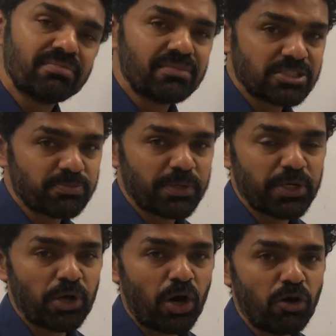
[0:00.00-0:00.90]
the
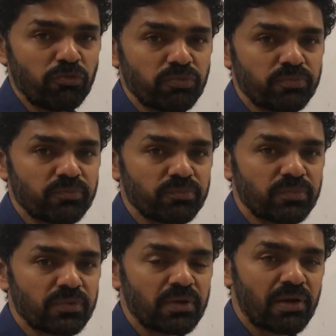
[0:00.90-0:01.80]
speed of
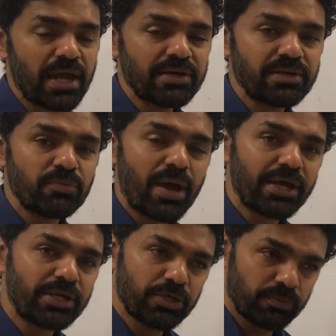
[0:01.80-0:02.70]
light in
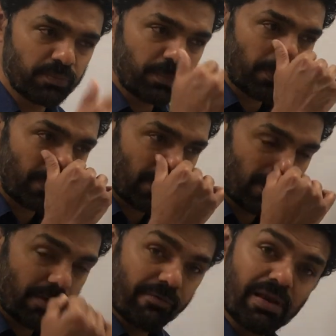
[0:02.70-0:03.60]
vacuum.
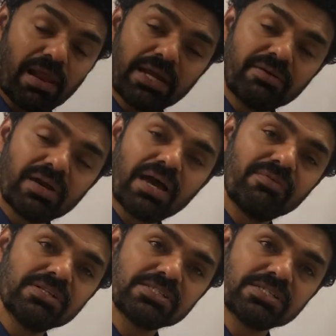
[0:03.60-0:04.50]
When light
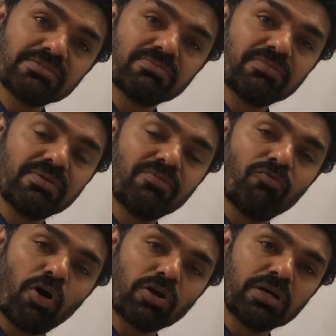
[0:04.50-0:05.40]
travels in
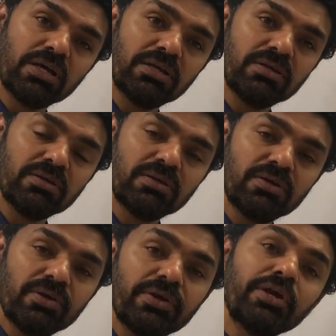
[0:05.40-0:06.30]
water,
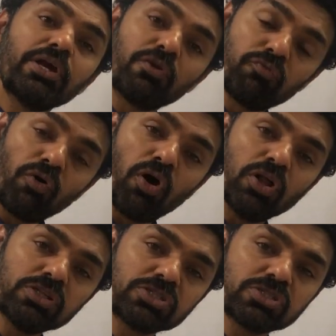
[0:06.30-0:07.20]
it
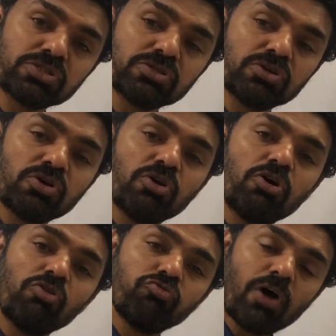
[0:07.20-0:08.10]
falls
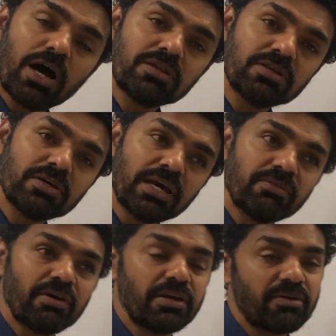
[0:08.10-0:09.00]
farther, and
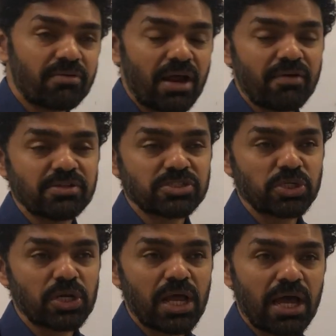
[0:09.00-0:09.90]
when it travels
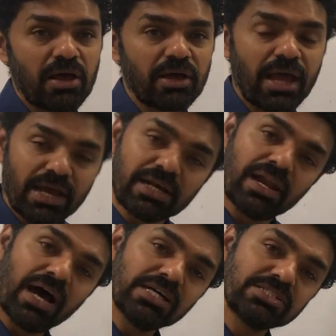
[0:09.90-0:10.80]
in
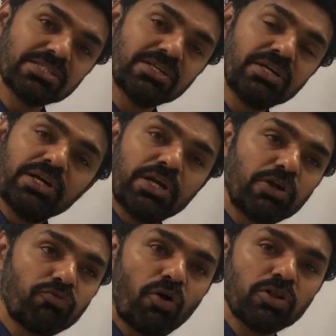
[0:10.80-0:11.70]
glass, it
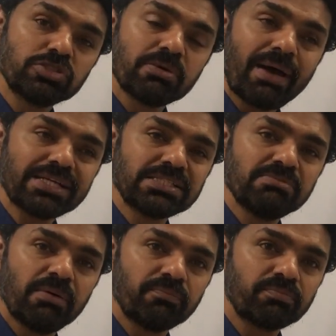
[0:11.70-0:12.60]
falls the
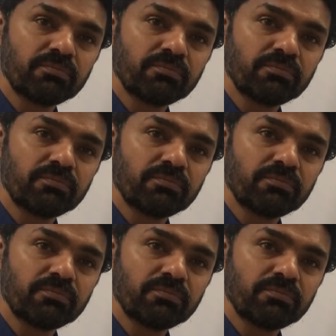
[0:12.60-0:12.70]
maximum.